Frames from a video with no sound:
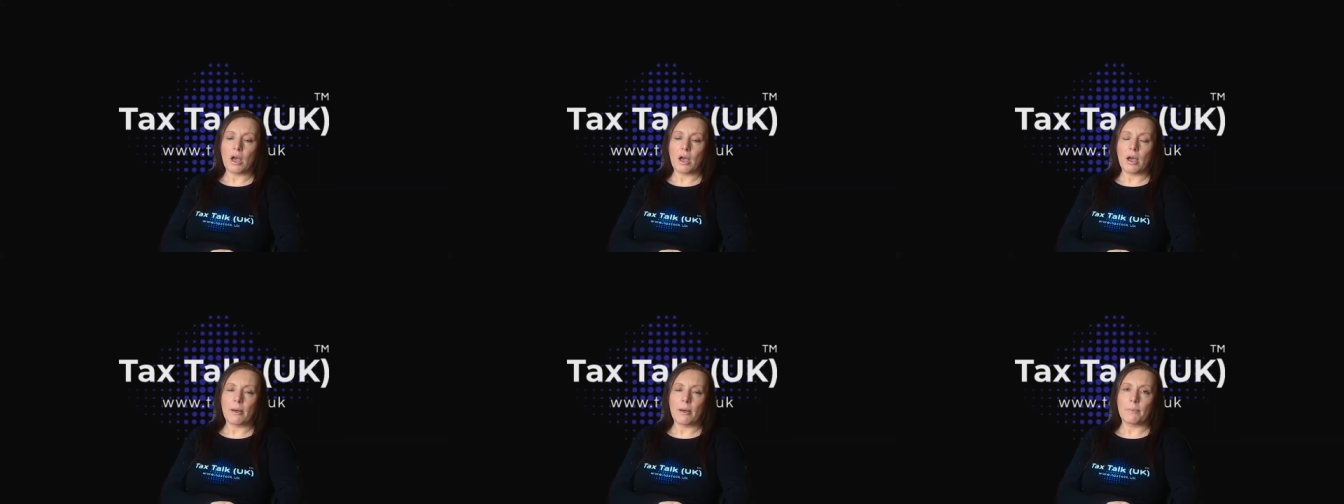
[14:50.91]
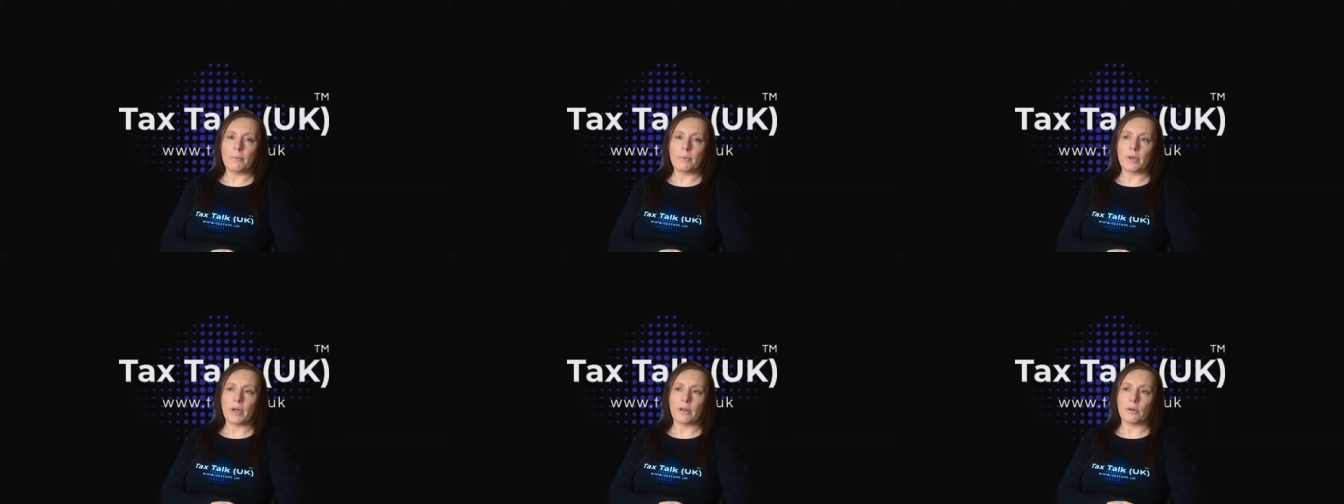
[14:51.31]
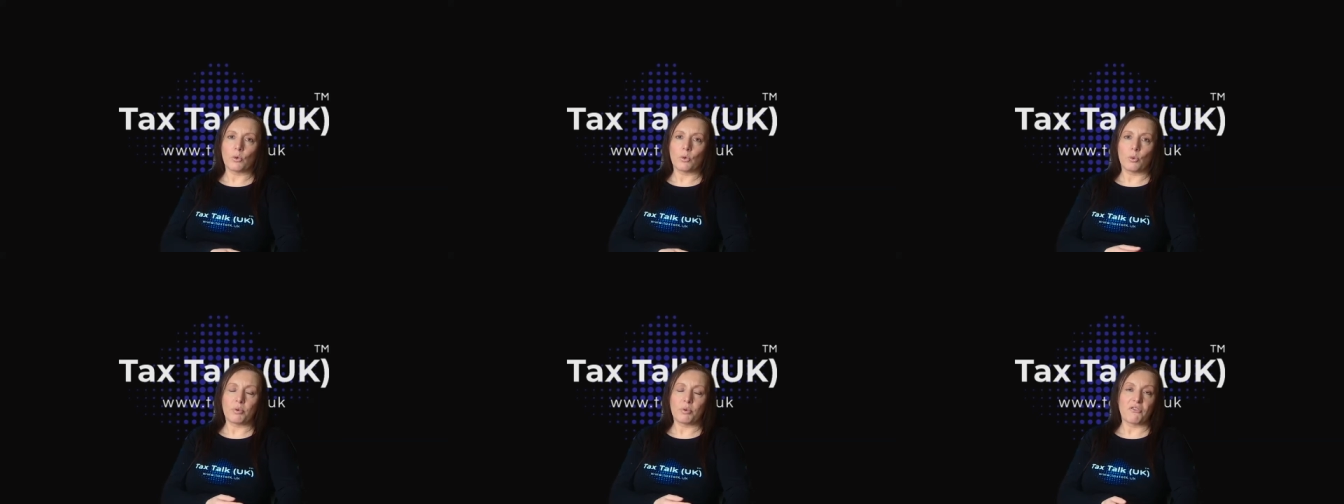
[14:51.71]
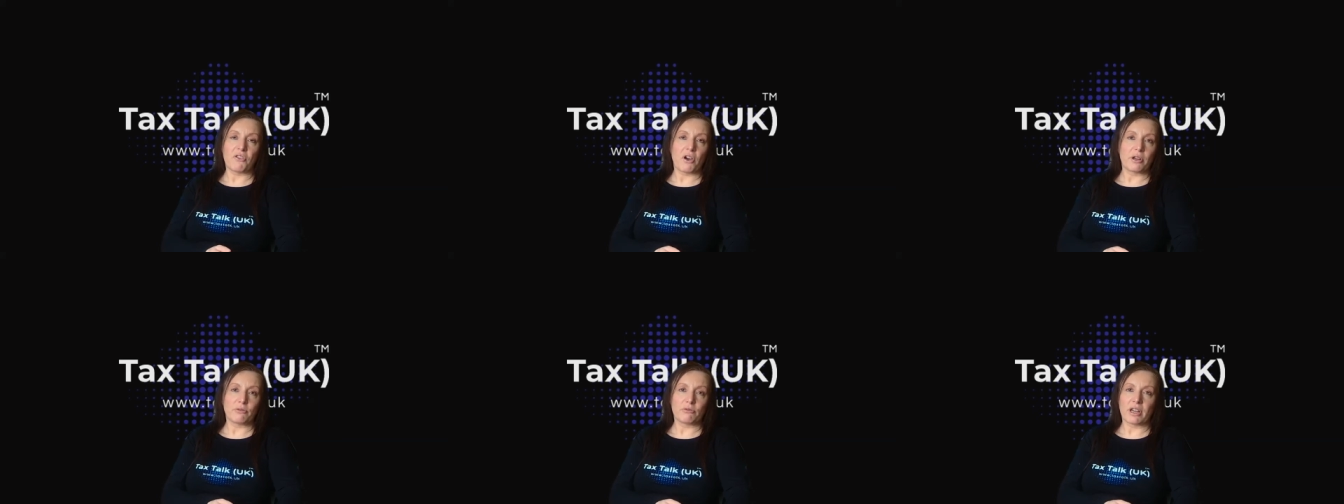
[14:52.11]
um, and or
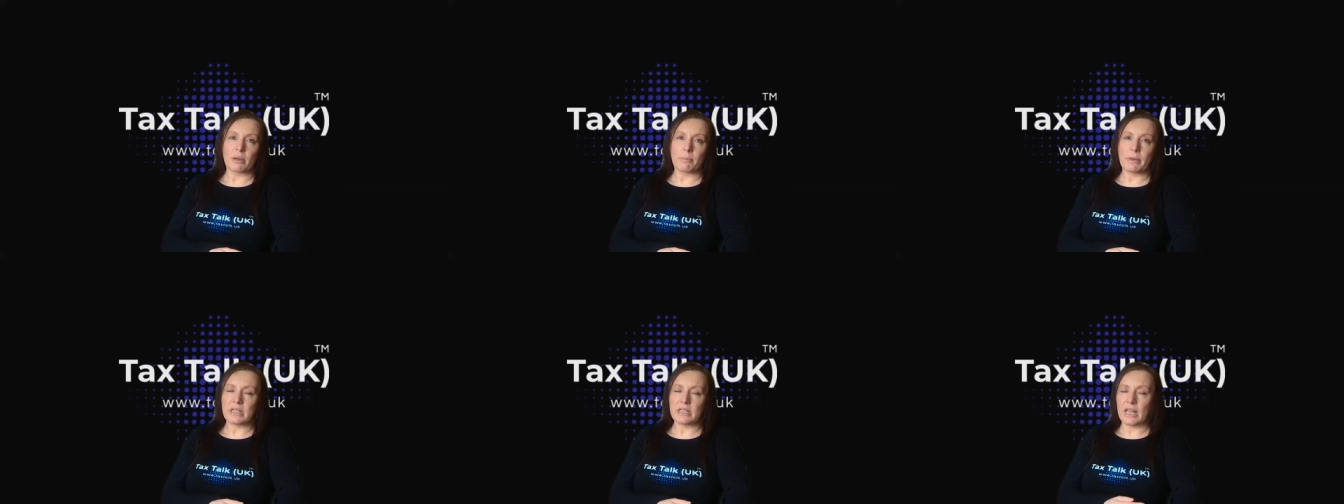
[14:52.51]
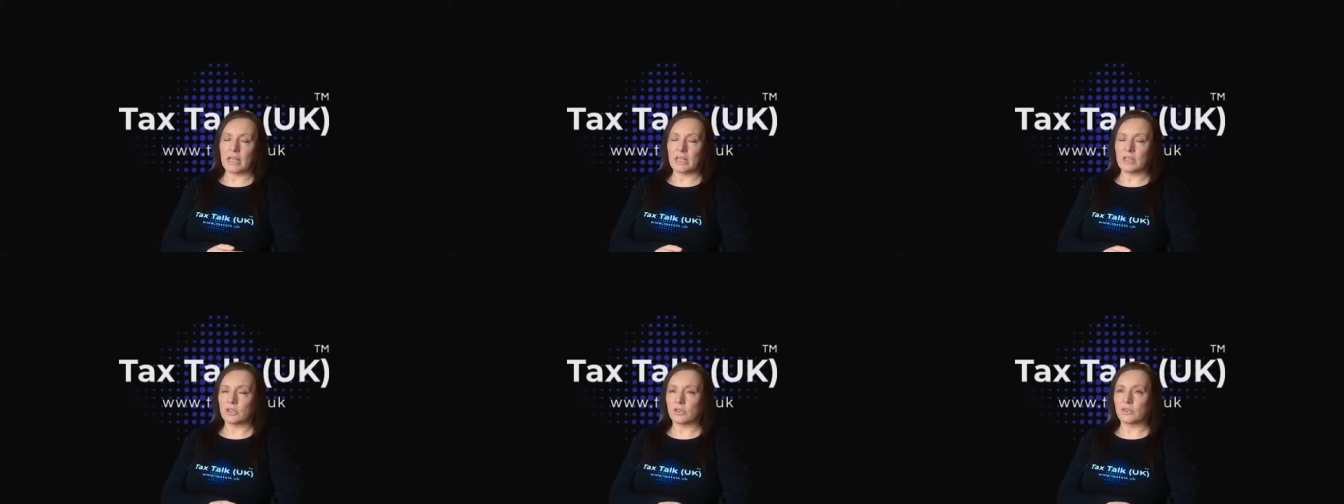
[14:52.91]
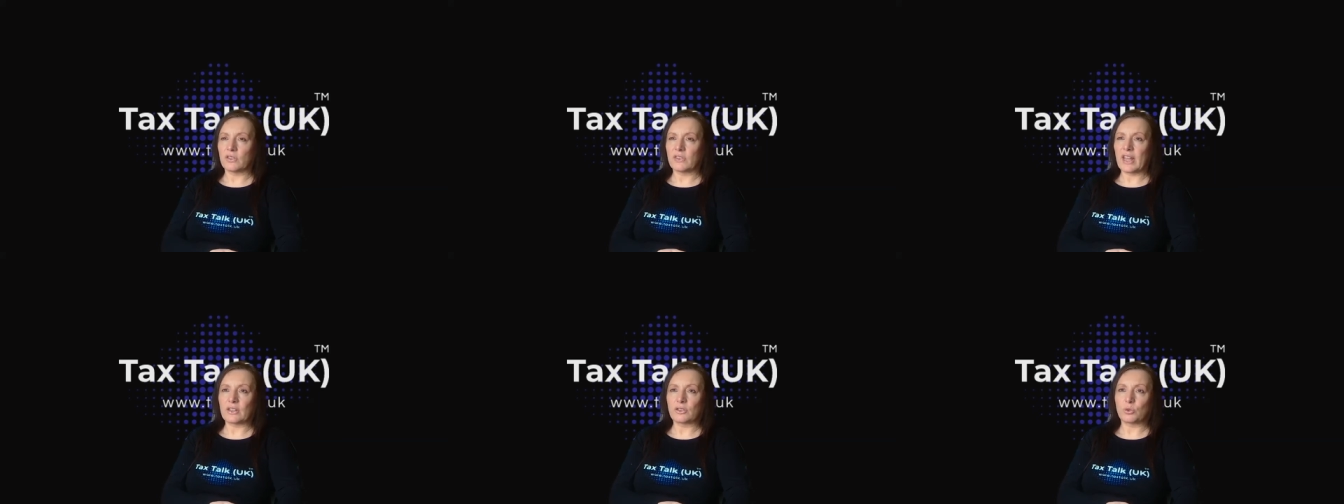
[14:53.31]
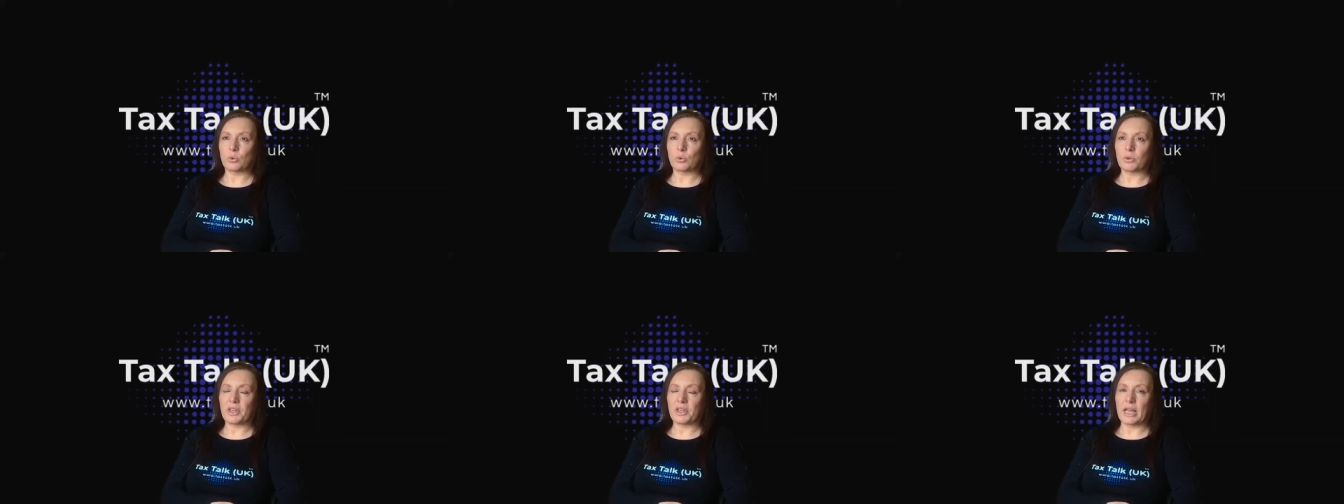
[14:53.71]
provide recommendations and that
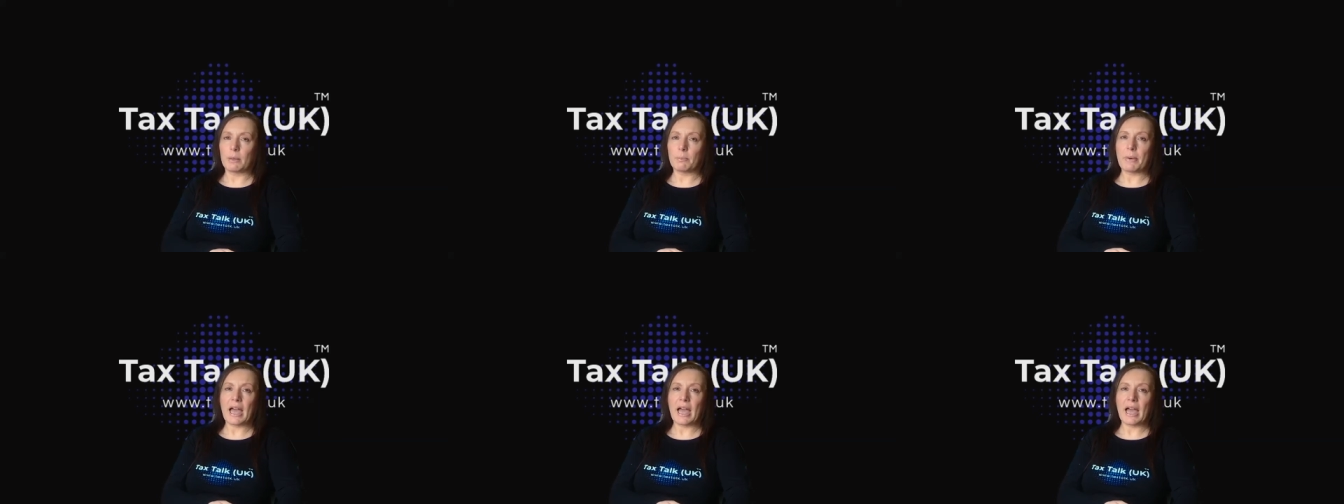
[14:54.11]
sort of thing.